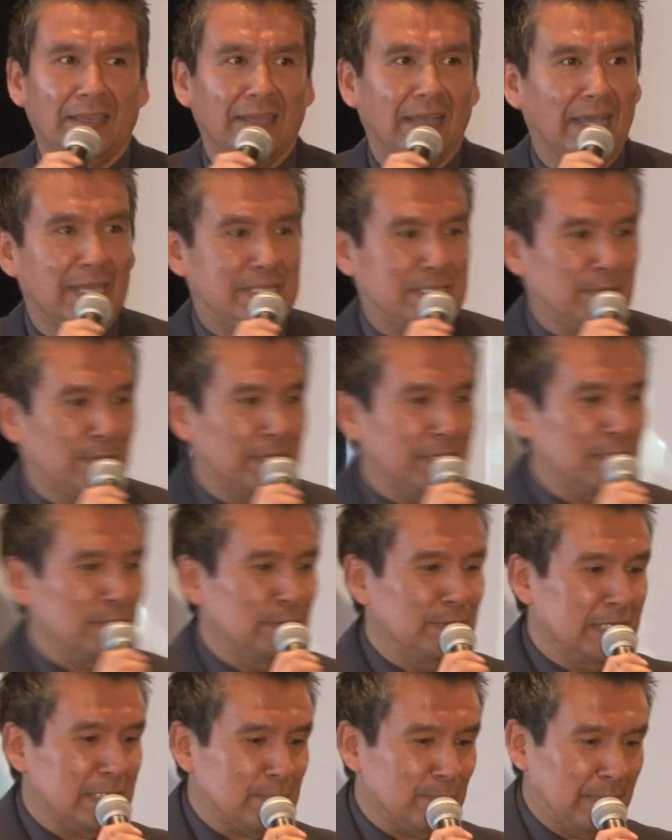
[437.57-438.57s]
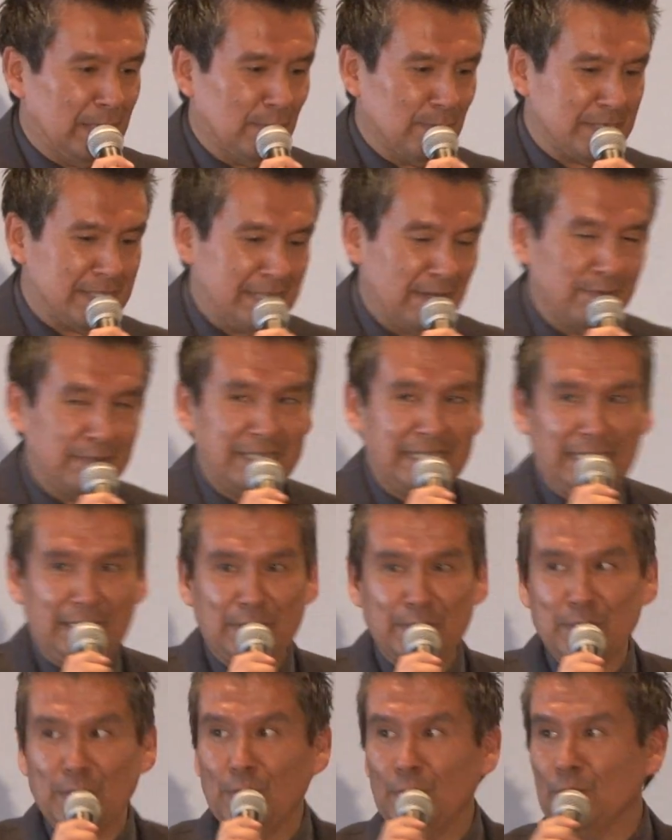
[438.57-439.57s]
I started doing this when I was 17
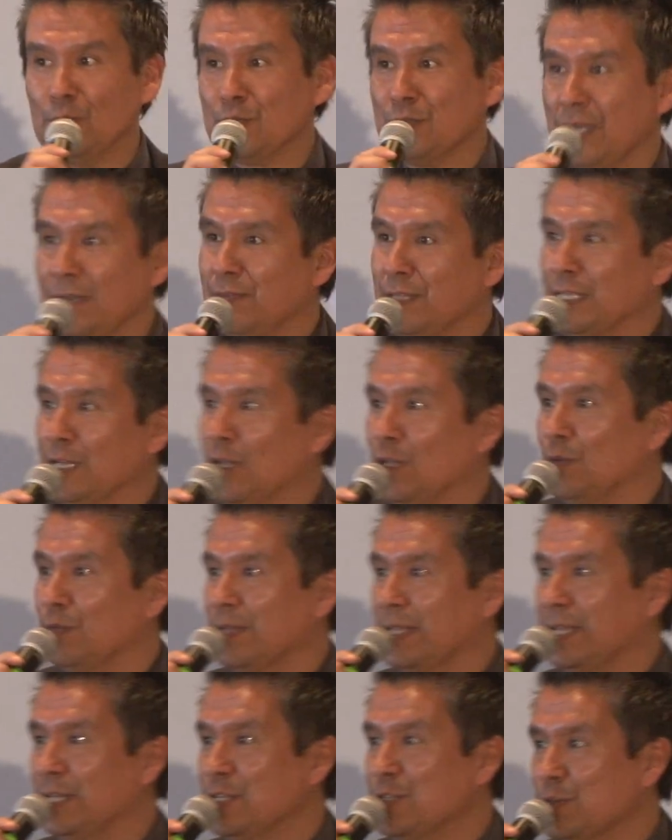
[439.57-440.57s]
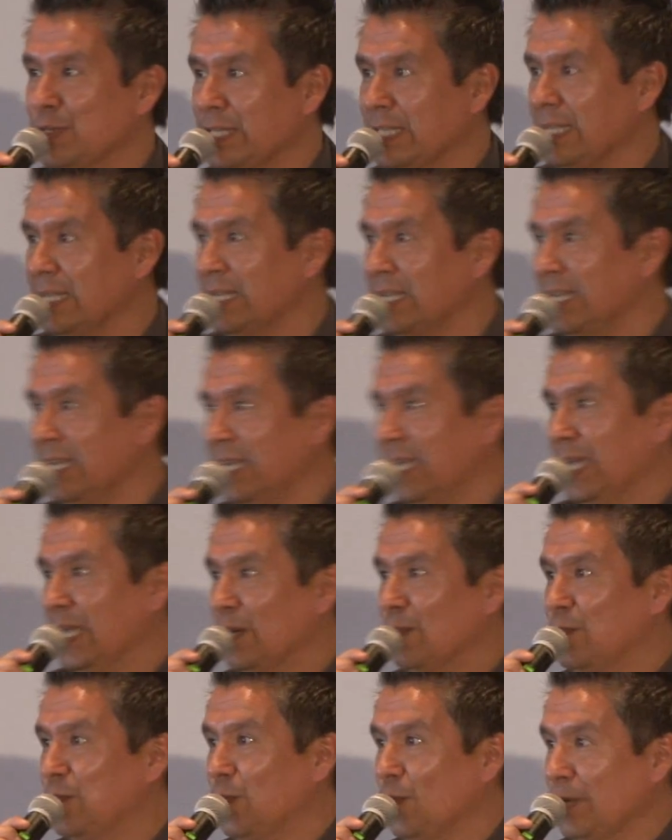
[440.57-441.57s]
years old, traveling all over the country, and
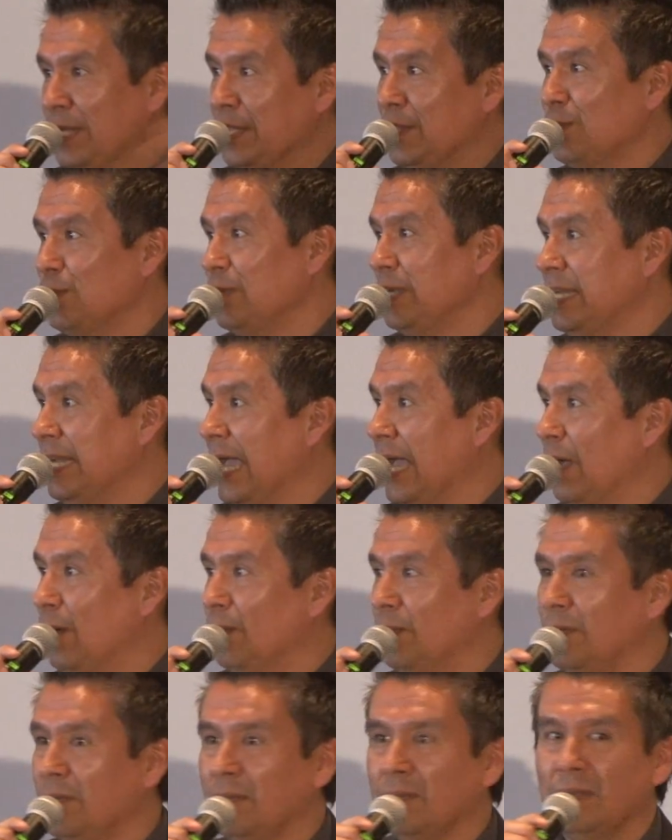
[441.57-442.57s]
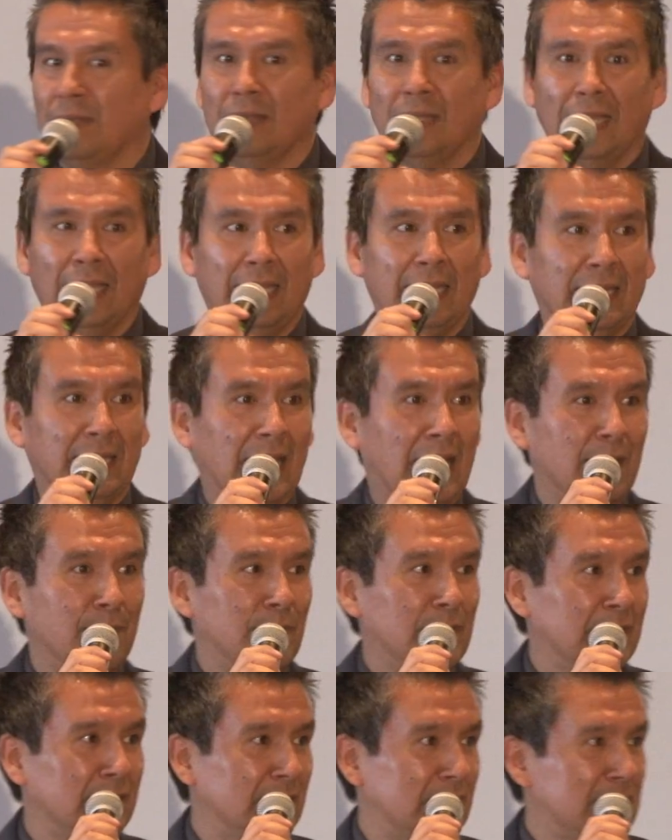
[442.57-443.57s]
I'm 43 now. And I've
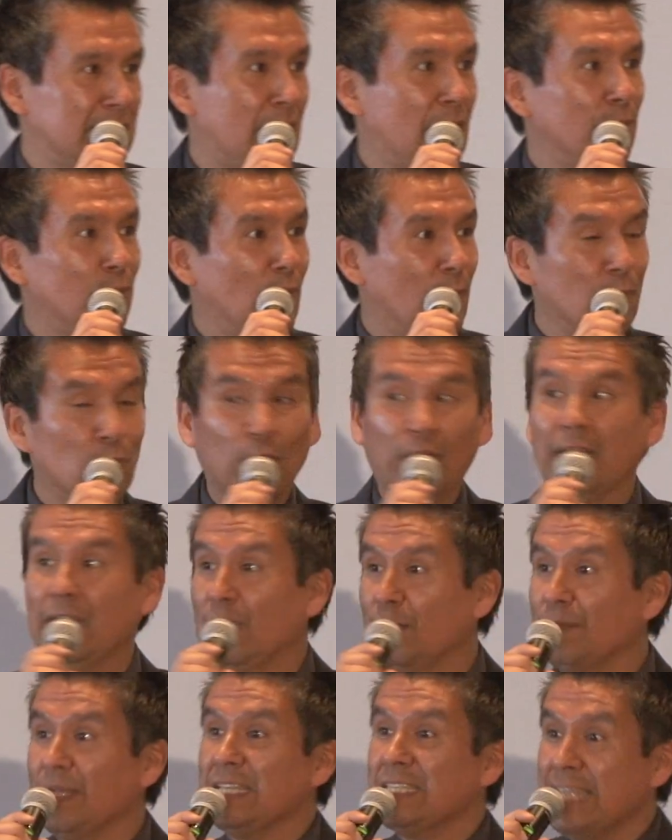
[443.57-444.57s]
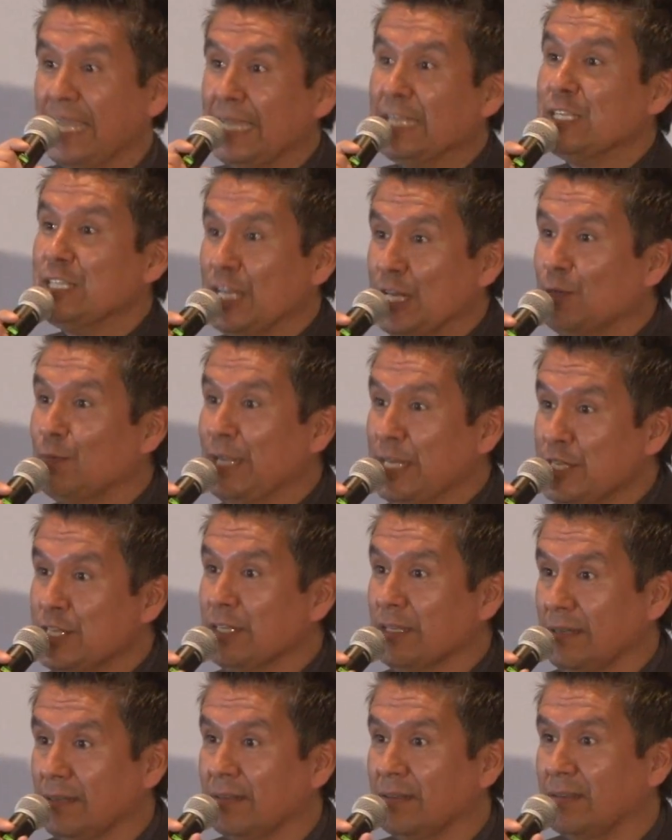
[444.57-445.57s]
been, I'm, I'm working on my second
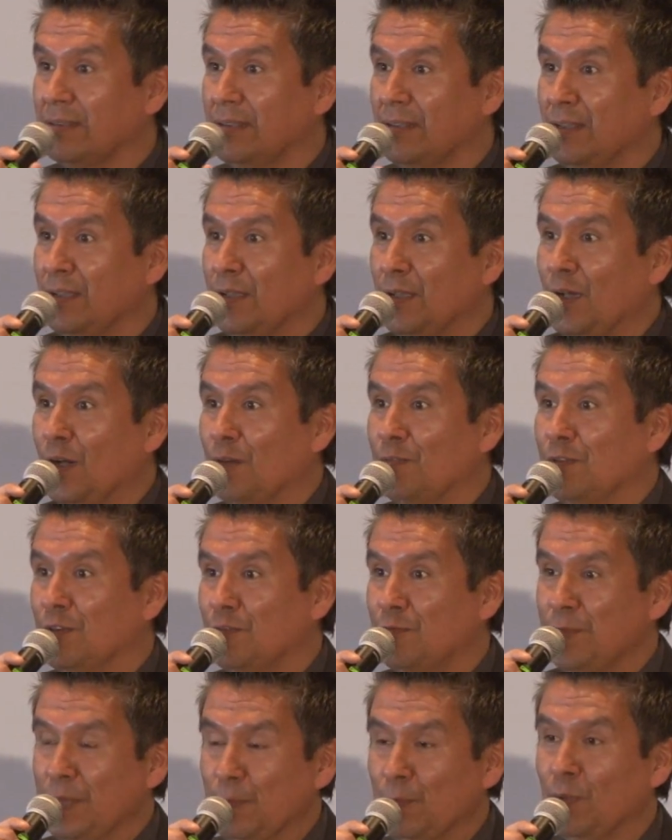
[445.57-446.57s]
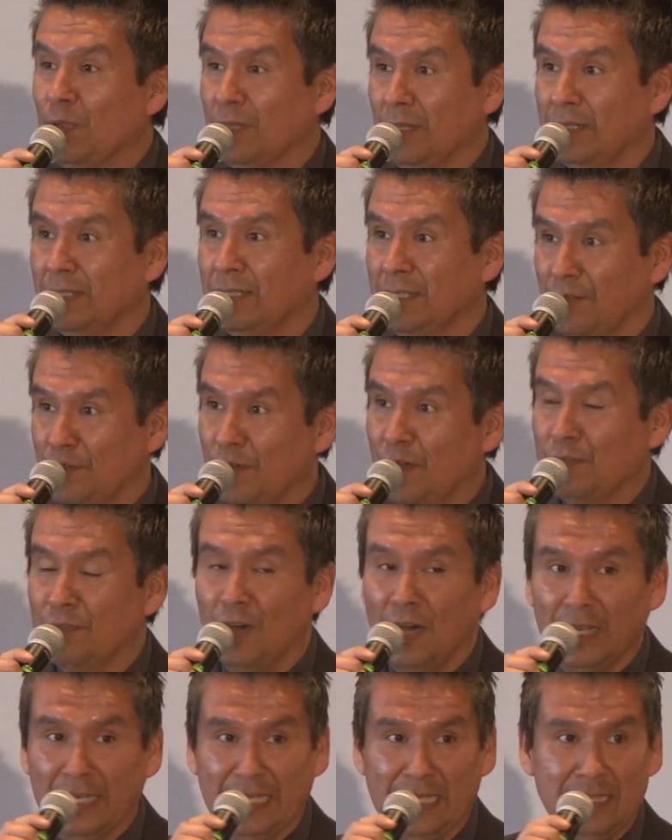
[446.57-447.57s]
generation of, of people, of, of
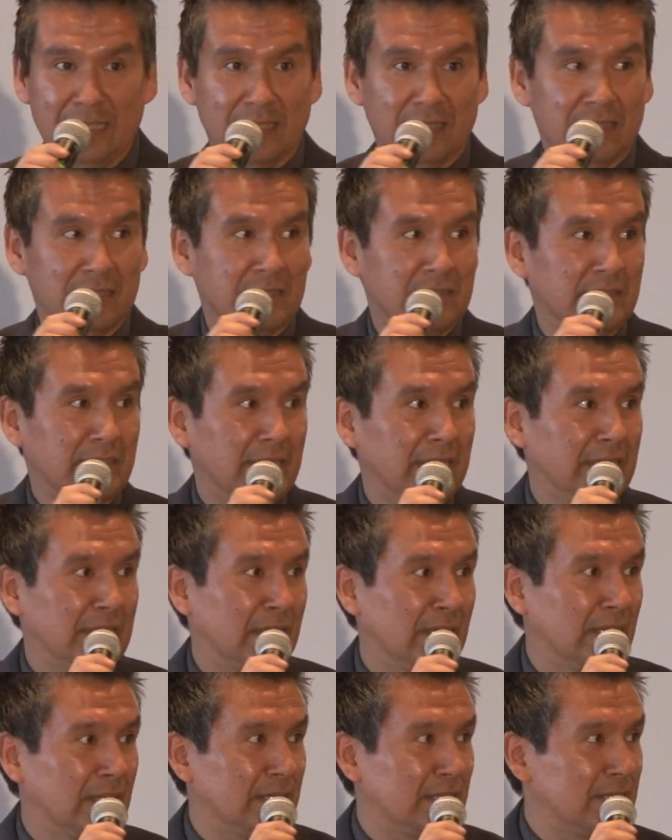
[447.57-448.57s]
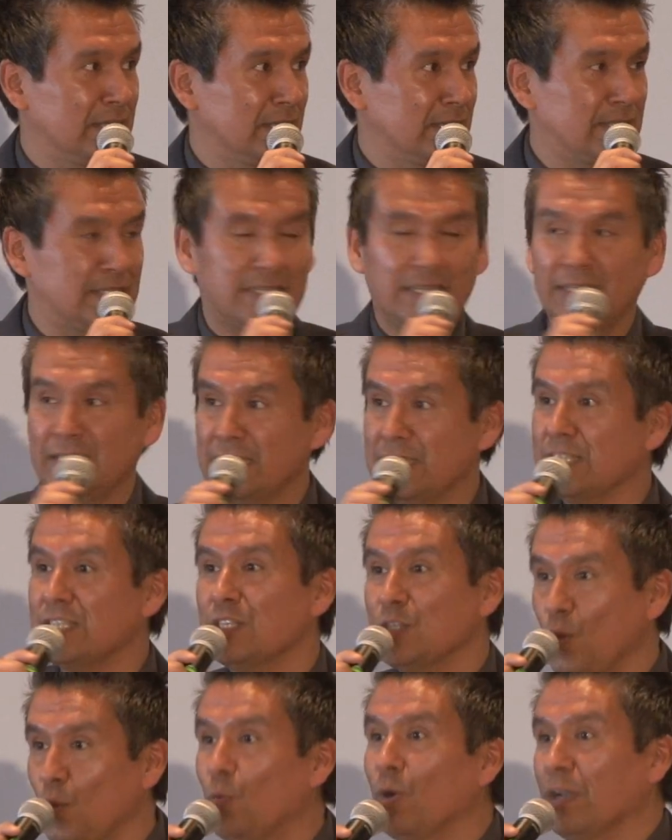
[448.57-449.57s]
audiences. And uh, it, it's, this is
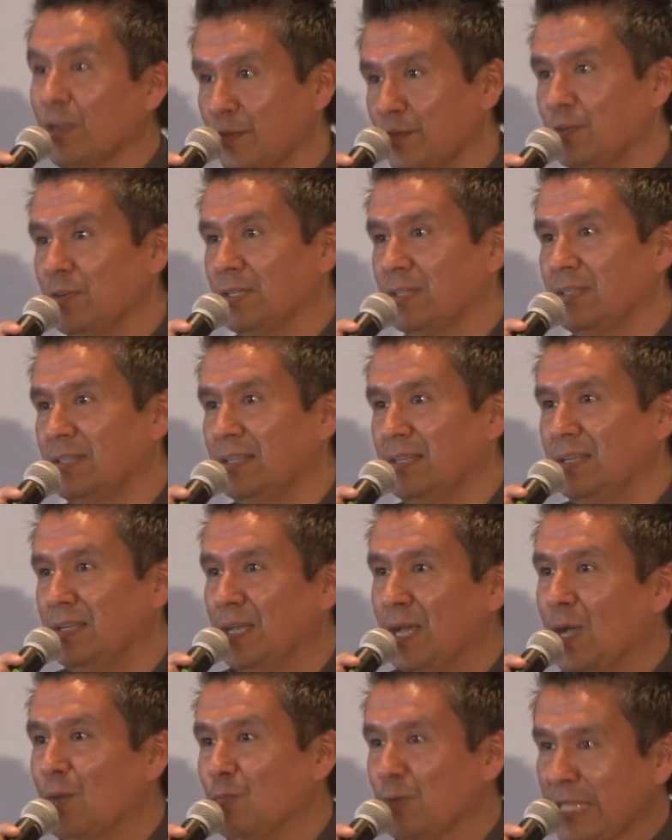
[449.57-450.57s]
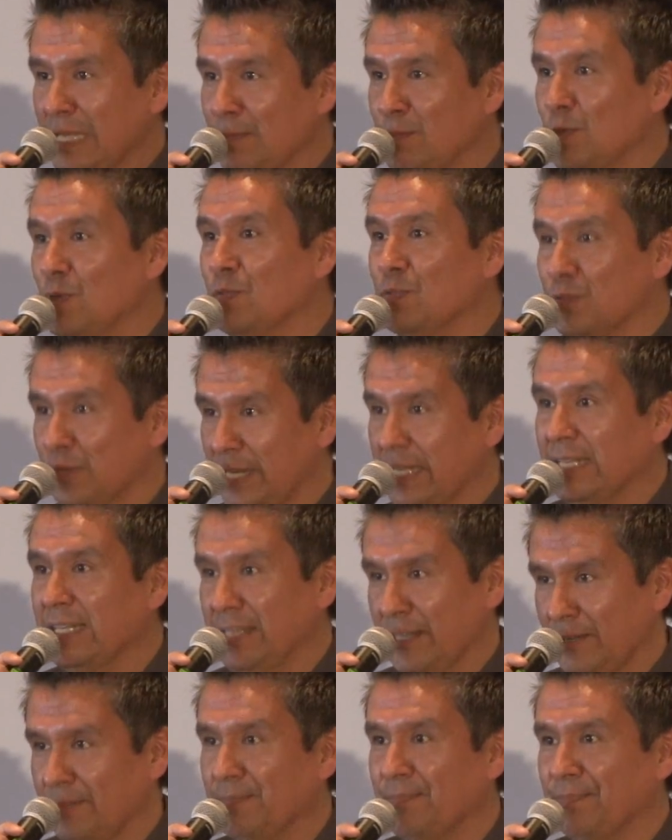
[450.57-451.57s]
so wonderful. I'm really moved right in
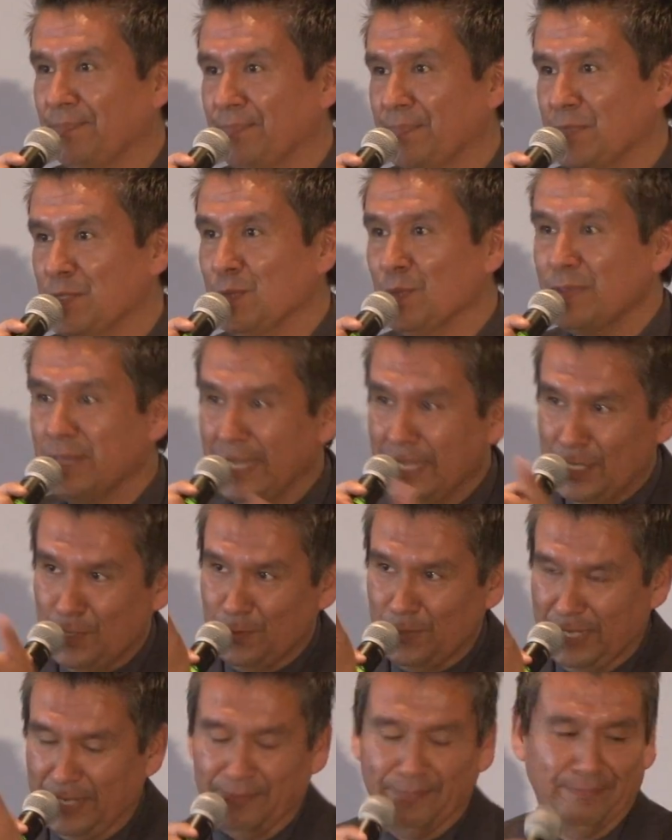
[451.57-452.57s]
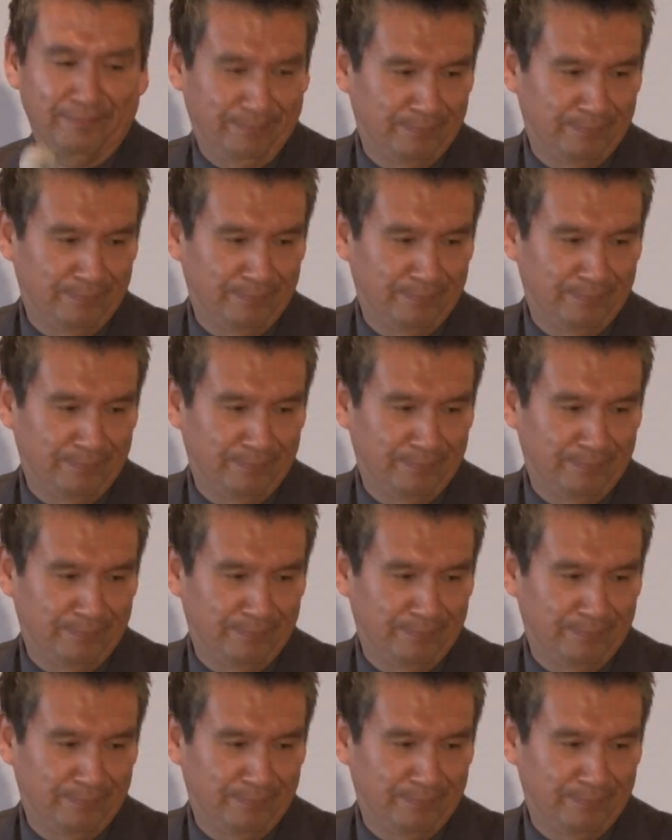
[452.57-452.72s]
here. So thank you again.